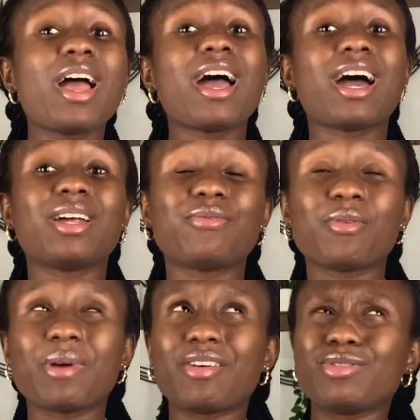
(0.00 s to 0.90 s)
And for
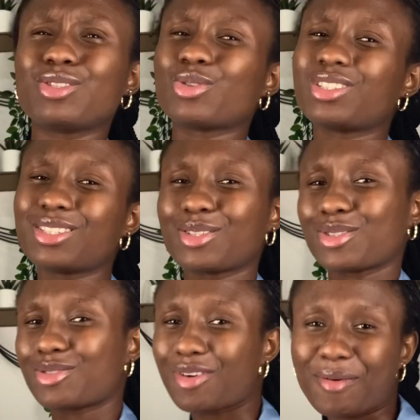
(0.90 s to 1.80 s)
my returning
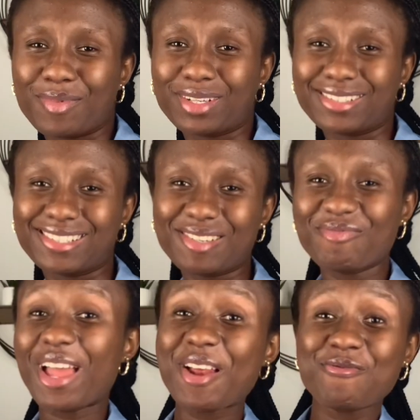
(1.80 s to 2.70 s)
subscribers,
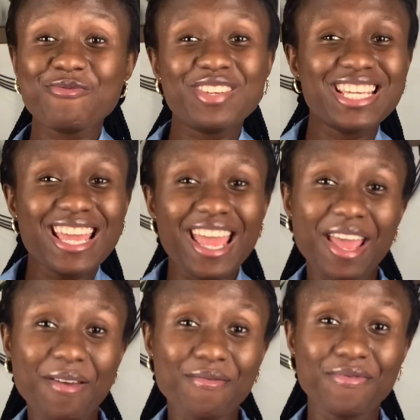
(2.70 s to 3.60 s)
my
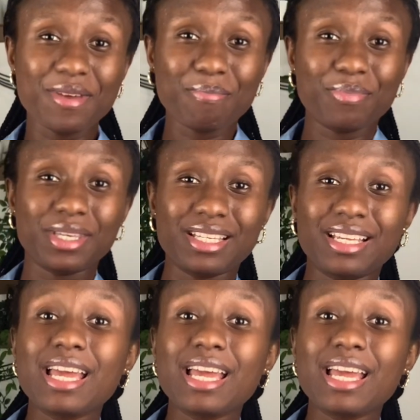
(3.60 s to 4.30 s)
re-AVP,